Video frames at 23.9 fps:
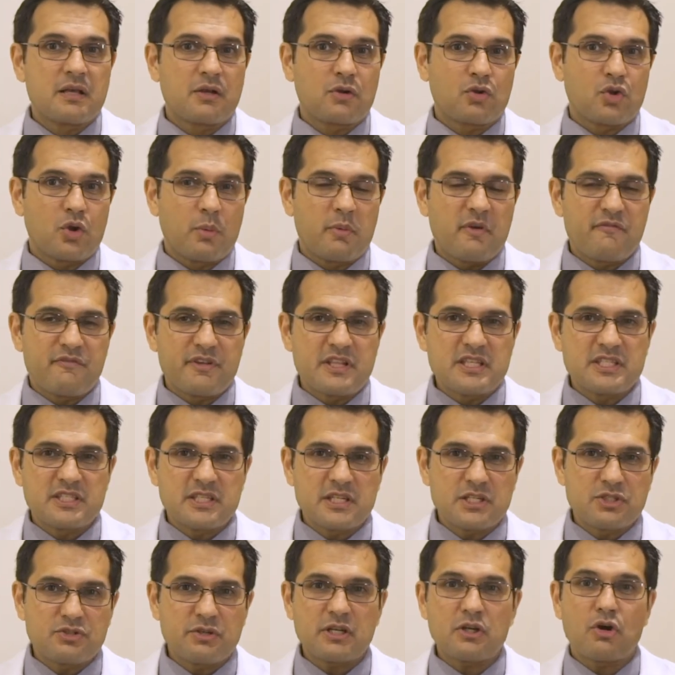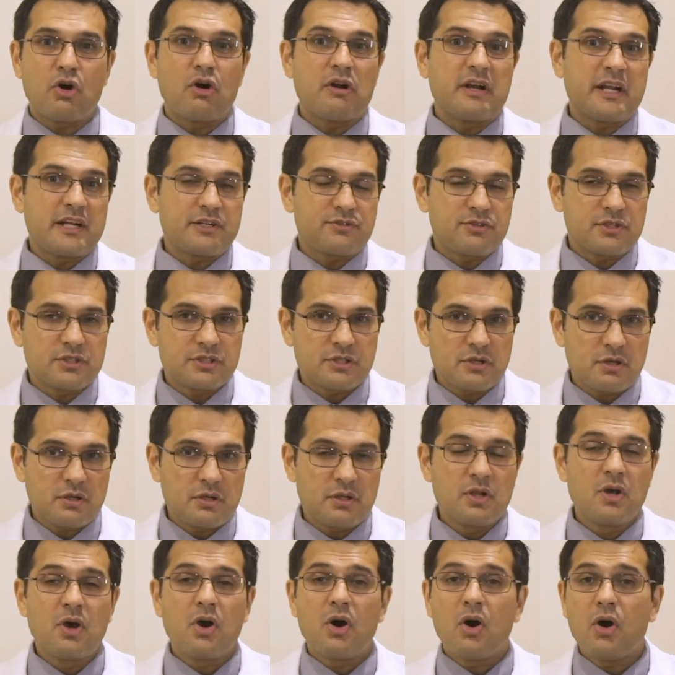clomiphene citrate or letrozole,